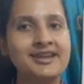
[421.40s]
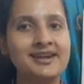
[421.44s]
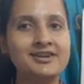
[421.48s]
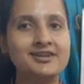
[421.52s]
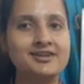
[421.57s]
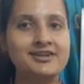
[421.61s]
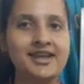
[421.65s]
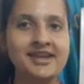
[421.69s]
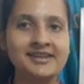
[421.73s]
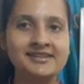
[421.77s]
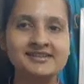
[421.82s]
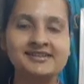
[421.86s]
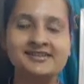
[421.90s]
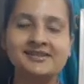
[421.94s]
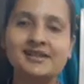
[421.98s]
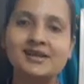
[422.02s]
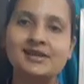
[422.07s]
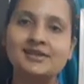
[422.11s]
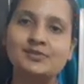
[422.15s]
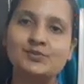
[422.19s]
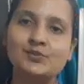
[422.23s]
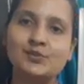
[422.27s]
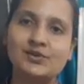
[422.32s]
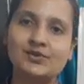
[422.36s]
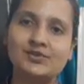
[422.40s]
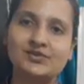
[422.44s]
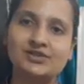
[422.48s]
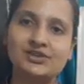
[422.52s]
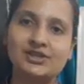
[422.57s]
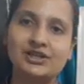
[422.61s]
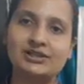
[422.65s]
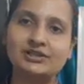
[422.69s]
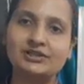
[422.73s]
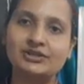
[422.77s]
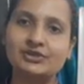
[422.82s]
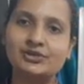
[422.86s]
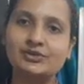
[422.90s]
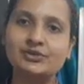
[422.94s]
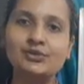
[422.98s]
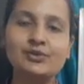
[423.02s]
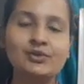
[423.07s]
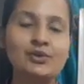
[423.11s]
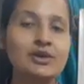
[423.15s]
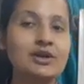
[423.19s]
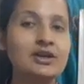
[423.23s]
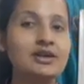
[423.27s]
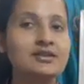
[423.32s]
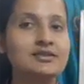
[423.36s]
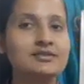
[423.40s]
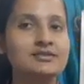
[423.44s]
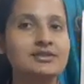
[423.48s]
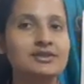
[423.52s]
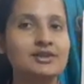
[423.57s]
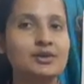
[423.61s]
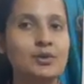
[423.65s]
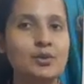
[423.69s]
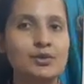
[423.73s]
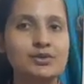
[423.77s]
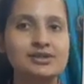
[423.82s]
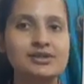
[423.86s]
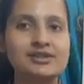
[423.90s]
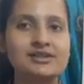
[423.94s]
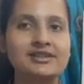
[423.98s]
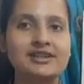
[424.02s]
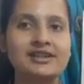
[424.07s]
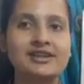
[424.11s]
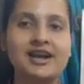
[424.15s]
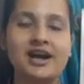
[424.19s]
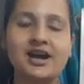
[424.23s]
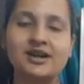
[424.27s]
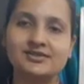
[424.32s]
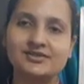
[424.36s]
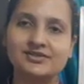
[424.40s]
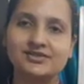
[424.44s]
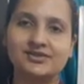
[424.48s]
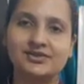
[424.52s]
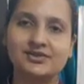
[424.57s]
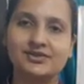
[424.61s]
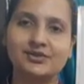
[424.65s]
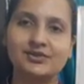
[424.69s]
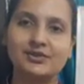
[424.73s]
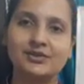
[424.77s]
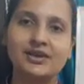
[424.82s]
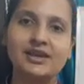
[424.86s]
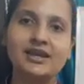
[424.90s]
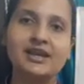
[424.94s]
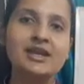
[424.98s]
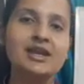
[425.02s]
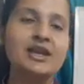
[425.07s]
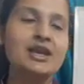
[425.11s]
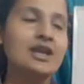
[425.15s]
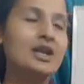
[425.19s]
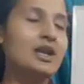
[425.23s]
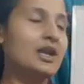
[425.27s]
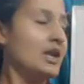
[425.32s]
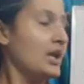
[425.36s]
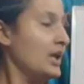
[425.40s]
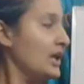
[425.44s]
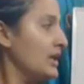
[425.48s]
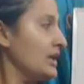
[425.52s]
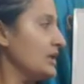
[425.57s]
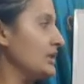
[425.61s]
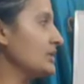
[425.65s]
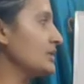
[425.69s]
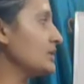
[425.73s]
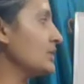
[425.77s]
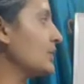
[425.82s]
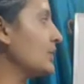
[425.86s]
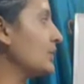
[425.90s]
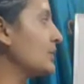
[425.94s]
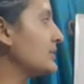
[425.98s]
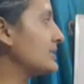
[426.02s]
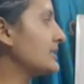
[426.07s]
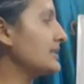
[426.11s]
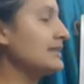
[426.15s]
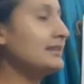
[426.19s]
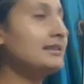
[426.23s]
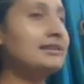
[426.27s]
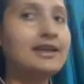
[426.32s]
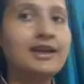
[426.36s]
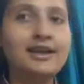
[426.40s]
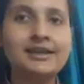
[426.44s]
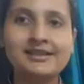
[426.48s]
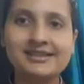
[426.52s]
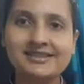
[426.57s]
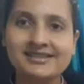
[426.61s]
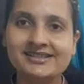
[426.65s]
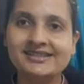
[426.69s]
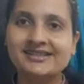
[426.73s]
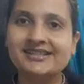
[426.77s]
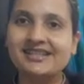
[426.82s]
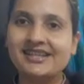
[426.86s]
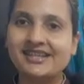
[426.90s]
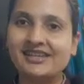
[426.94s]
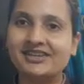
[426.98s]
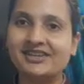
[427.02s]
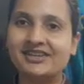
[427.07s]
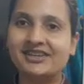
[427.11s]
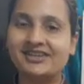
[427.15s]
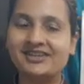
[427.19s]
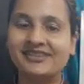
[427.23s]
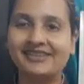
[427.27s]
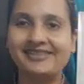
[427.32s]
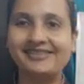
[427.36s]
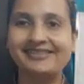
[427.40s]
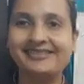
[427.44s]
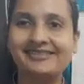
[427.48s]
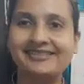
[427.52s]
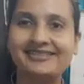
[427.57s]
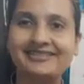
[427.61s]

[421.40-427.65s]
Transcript: our next class we shall do the question and answer. Okay, so till then, take care.